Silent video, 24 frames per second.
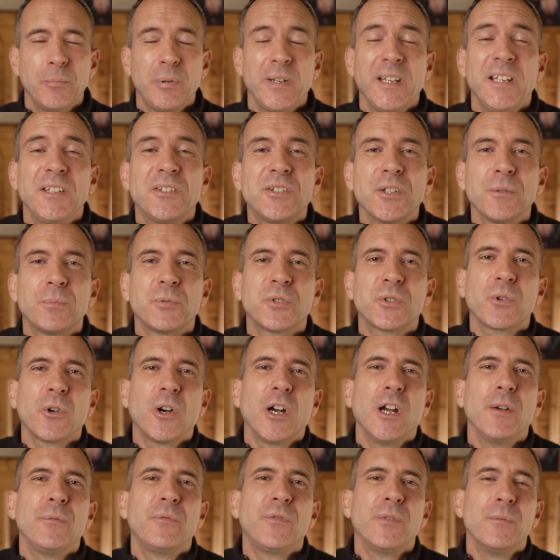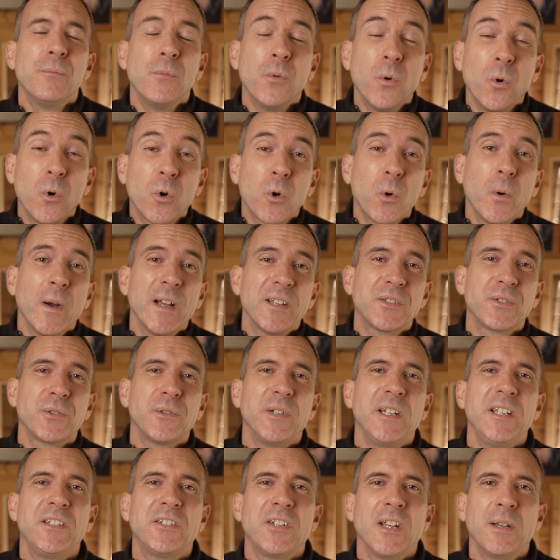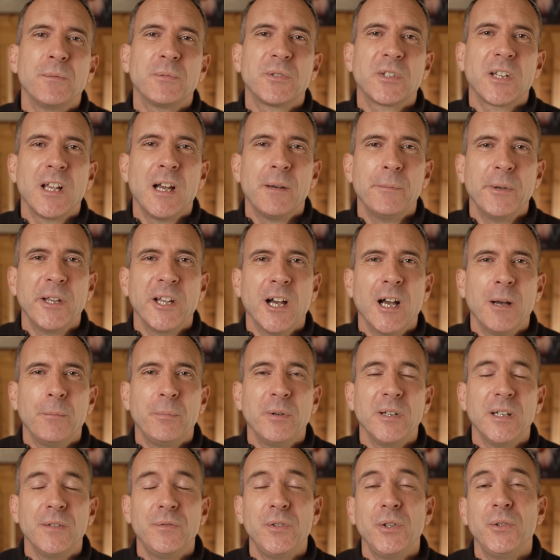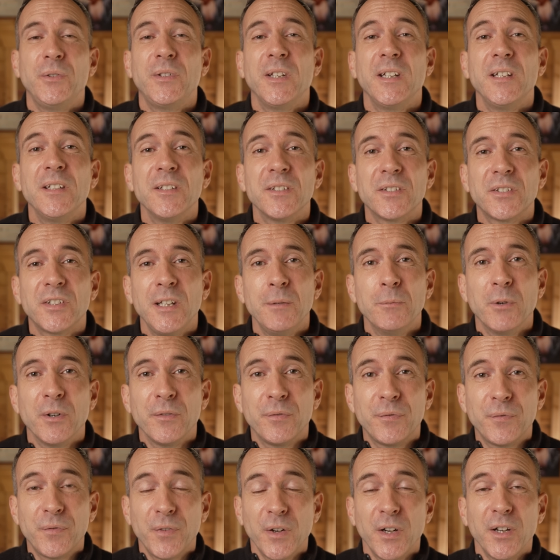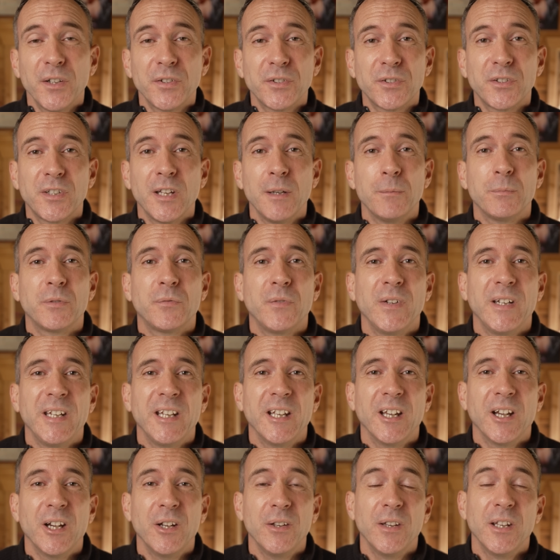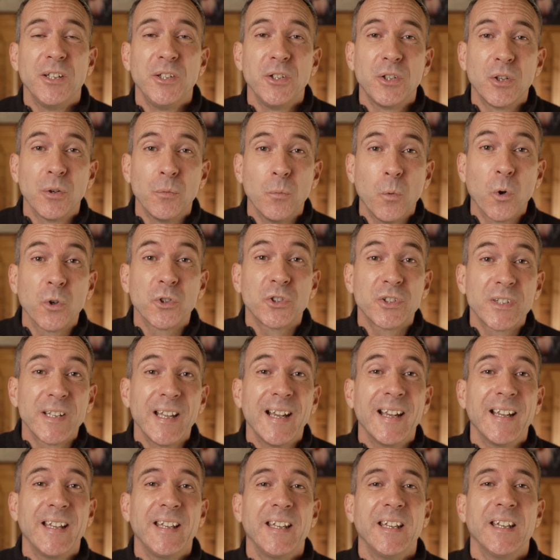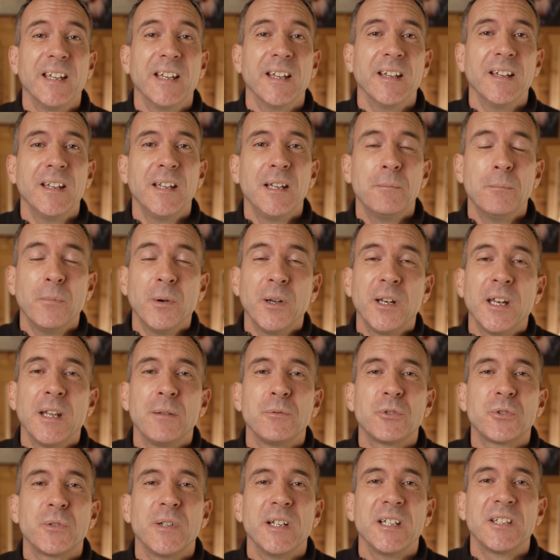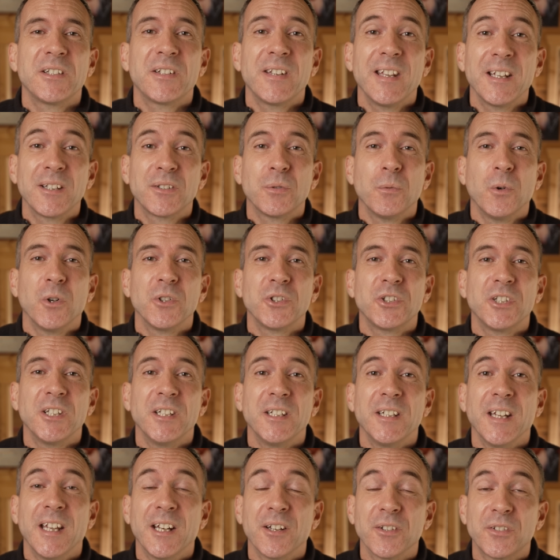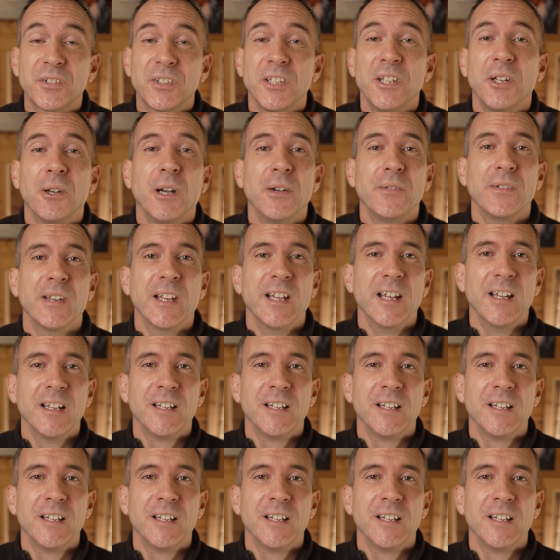Please subscribe for more Quest 3 tips coming up, and if you didn't see my first tips video, then you can watch that here. My name's Rich, thanks for watching, and I'll see you over there.